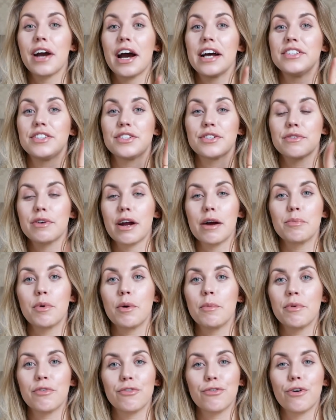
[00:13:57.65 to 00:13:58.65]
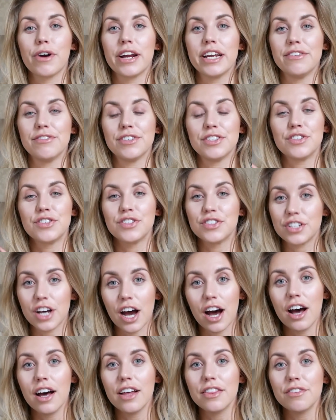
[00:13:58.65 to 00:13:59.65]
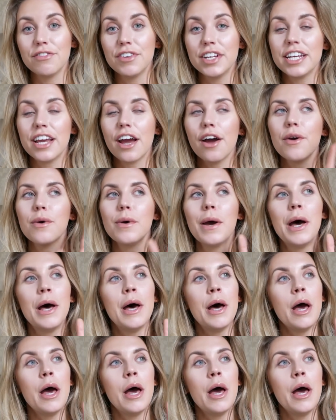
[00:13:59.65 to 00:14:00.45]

guys to grab one before I even start the video.